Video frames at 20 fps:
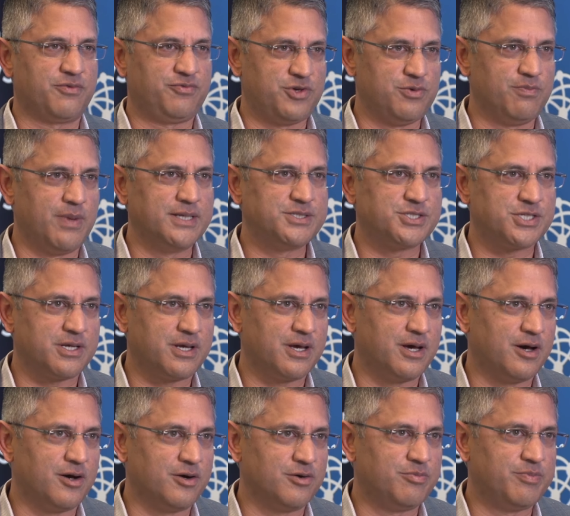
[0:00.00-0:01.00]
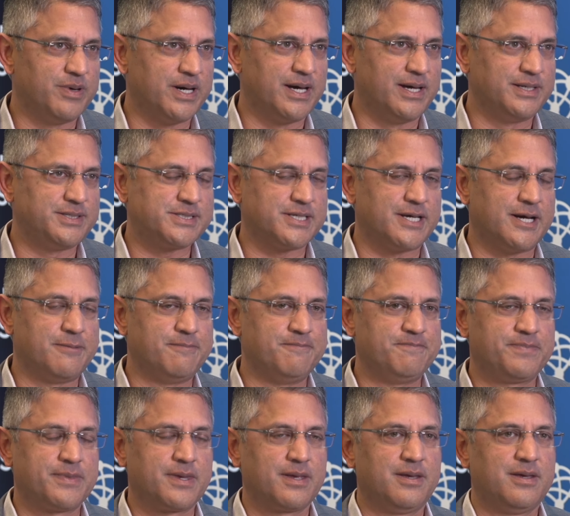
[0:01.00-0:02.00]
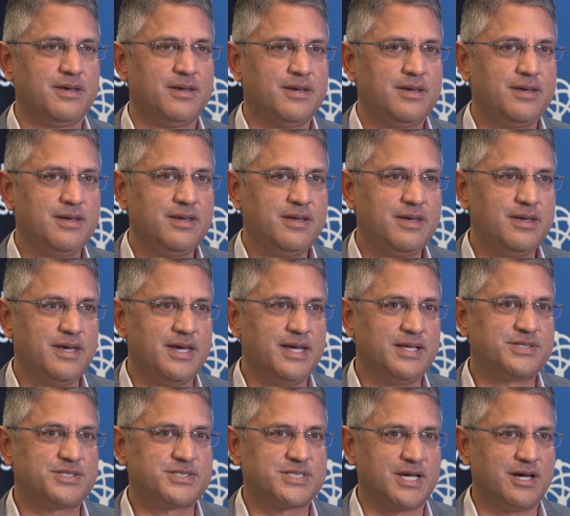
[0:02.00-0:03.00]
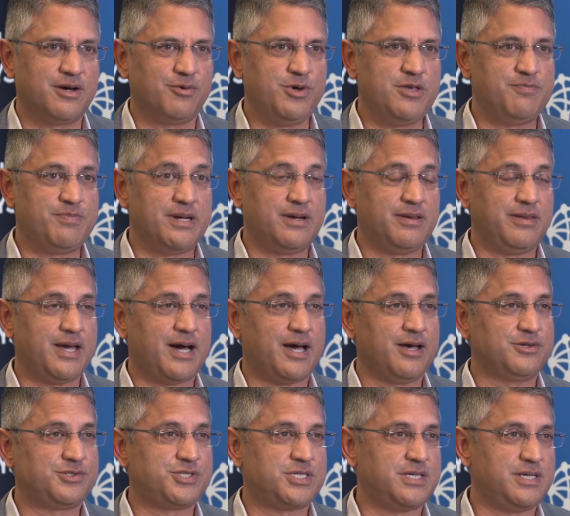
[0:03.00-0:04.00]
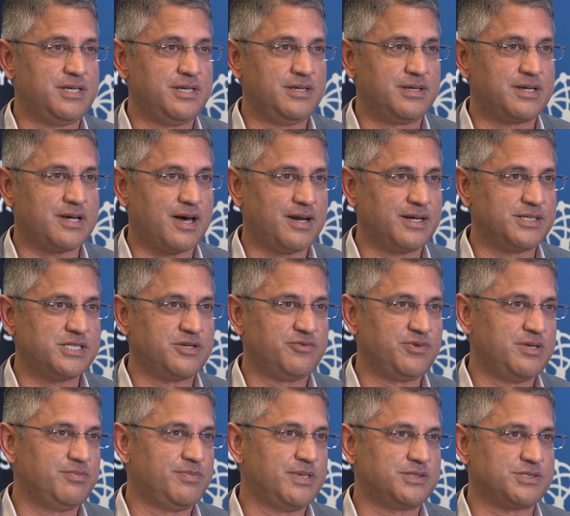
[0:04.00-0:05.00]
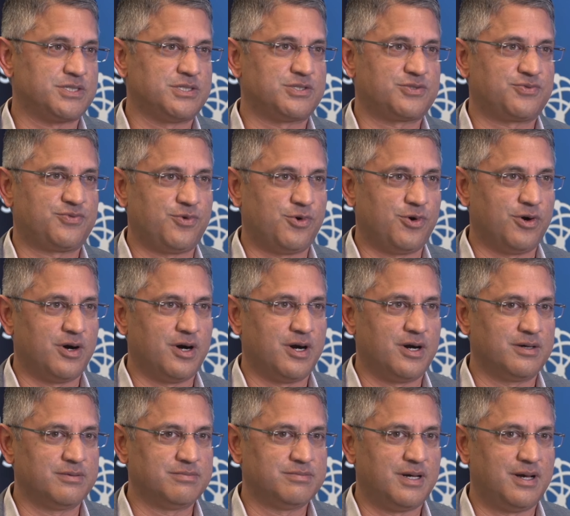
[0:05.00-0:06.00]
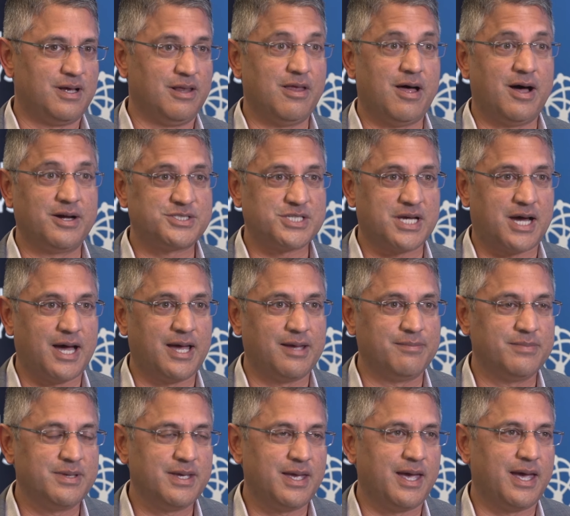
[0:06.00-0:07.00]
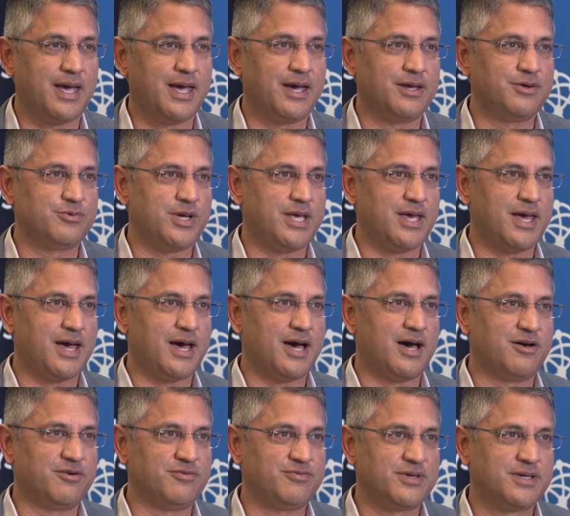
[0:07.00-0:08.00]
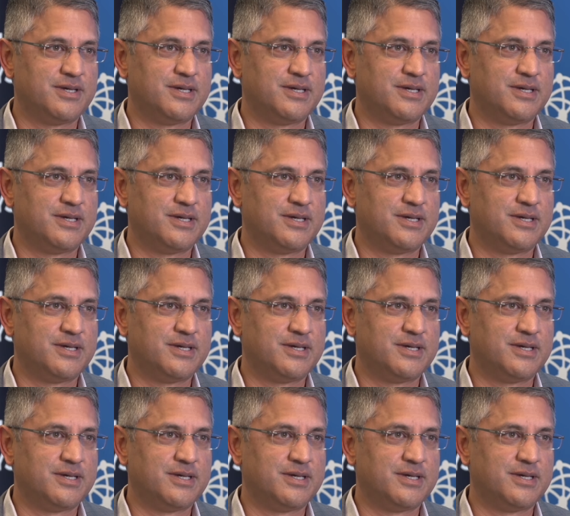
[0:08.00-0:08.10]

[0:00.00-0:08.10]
a few months ago, but we've been in the IoT connectivity business for a long time, and we have